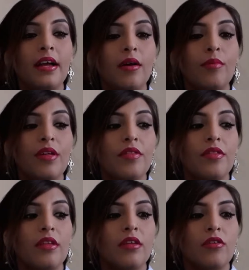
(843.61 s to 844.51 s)
bag with
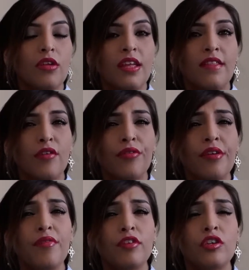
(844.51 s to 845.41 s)
in the
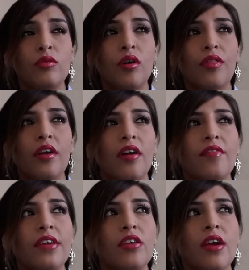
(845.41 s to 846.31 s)
three for two offer
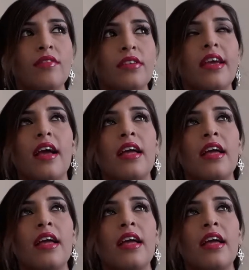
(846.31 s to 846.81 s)
I think you have to,